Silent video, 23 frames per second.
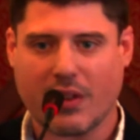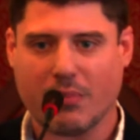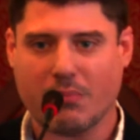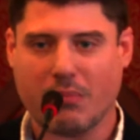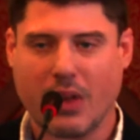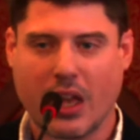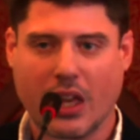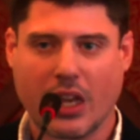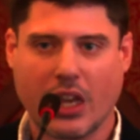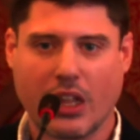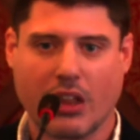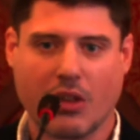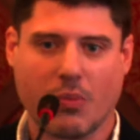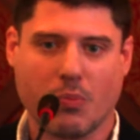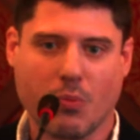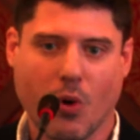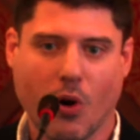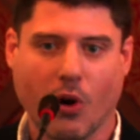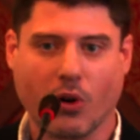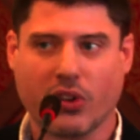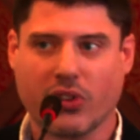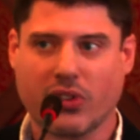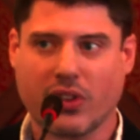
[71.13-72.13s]
and make it
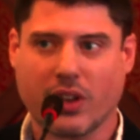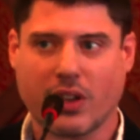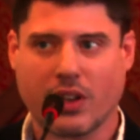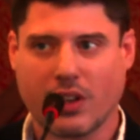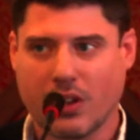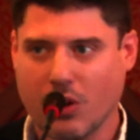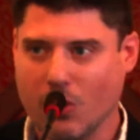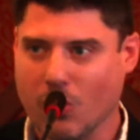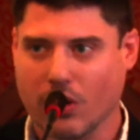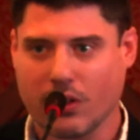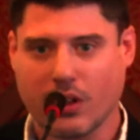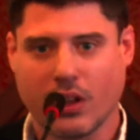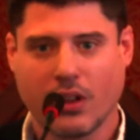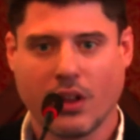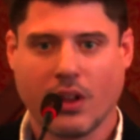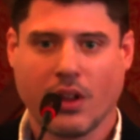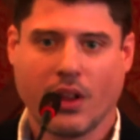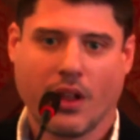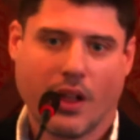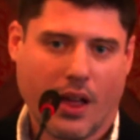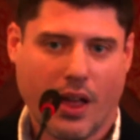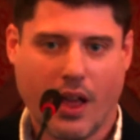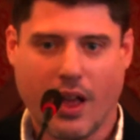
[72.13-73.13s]
more secured
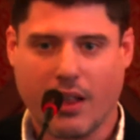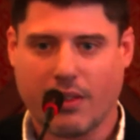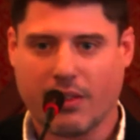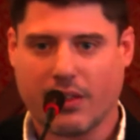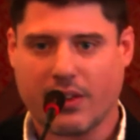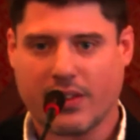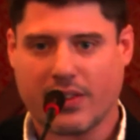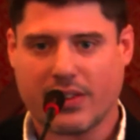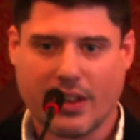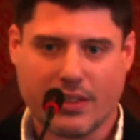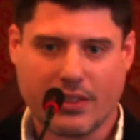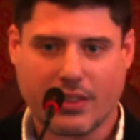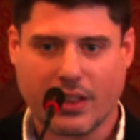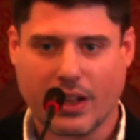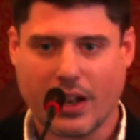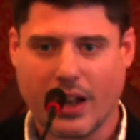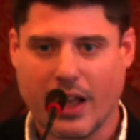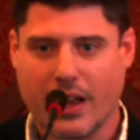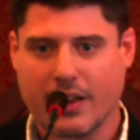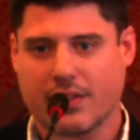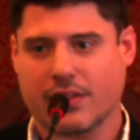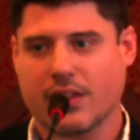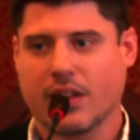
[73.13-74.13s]
and
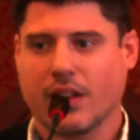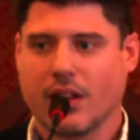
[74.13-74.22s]
decentralized.